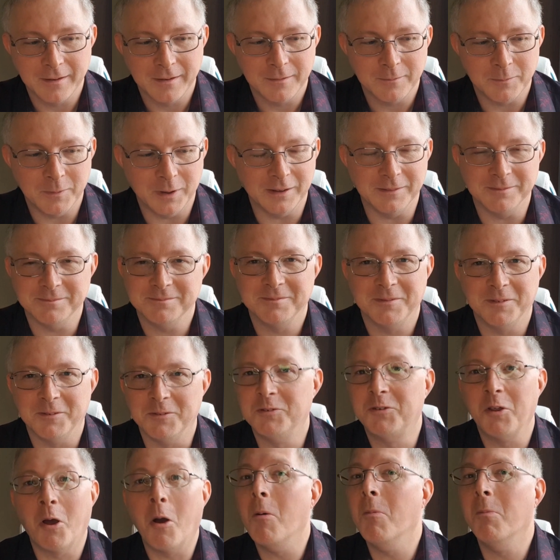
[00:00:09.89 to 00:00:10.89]
Well,
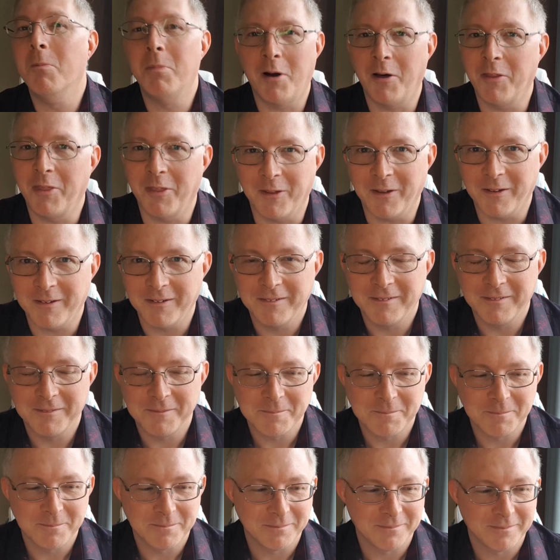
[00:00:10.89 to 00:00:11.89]
don't bother.
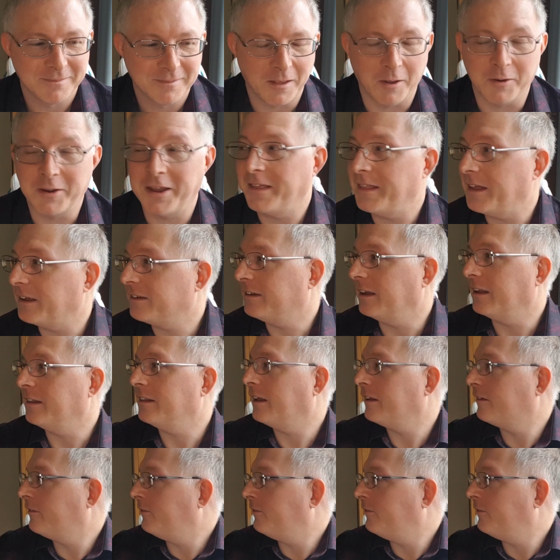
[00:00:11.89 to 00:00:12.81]
Okay, that's it. That's